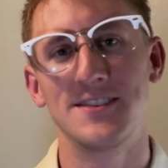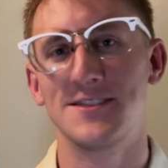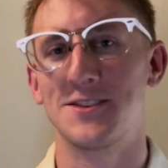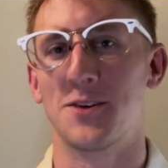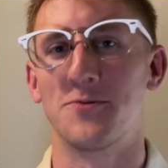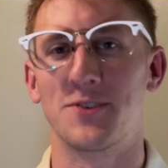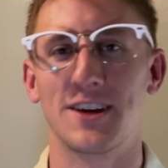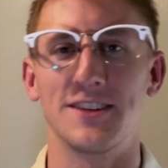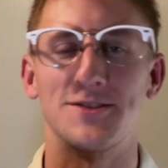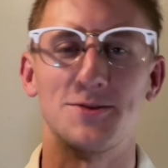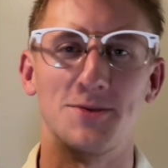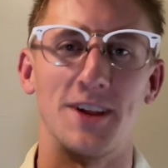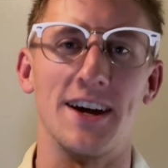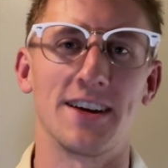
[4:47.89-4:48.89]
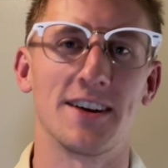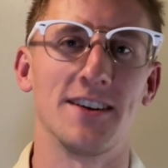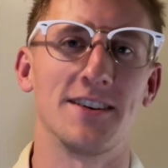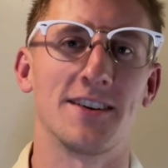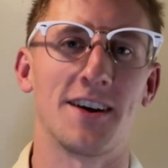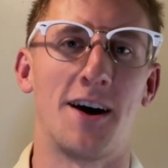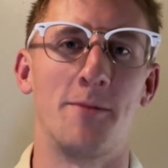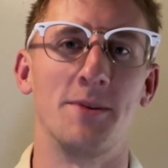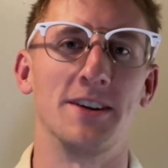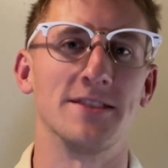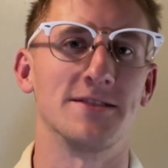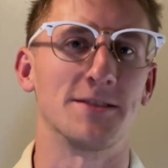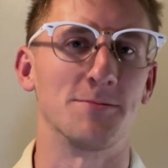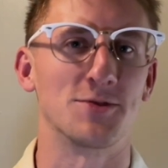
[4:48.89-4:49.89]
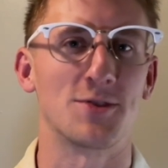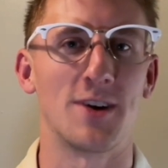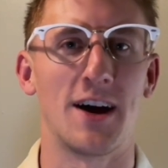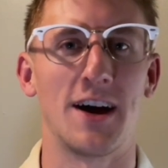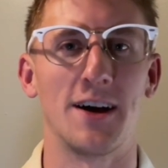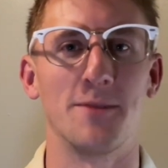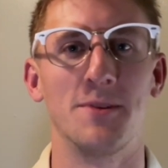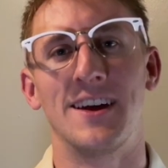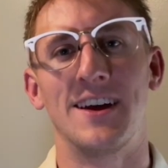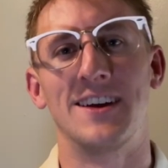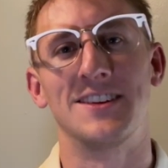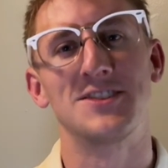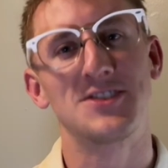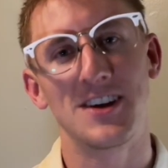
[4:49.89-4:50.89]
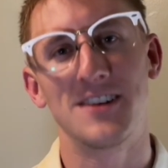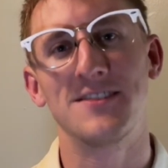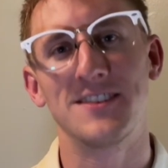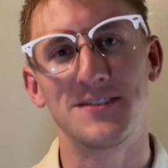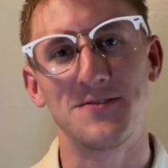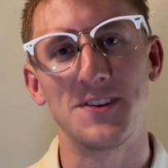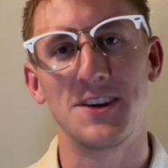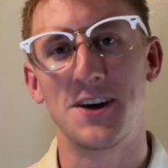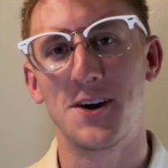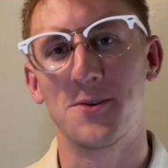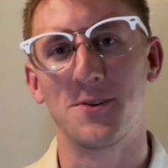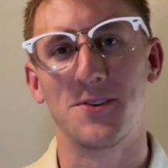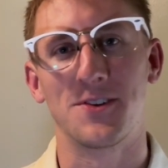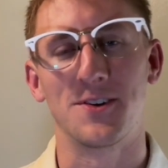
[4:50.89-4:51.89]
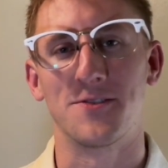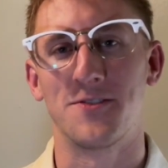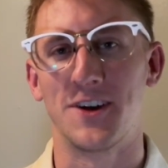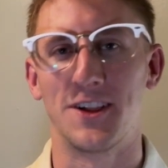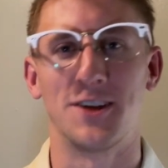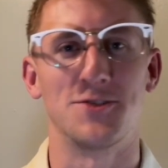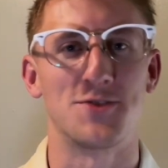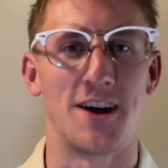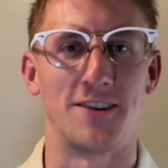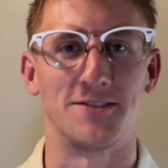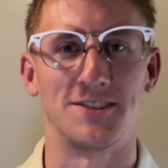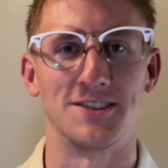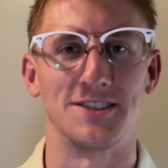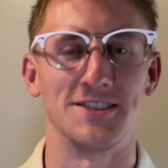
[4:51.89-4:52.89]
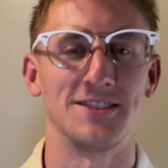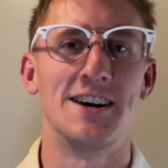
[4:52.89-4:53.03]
Don't forget to like, comment, subscribe, and share this video with your fellow travelers.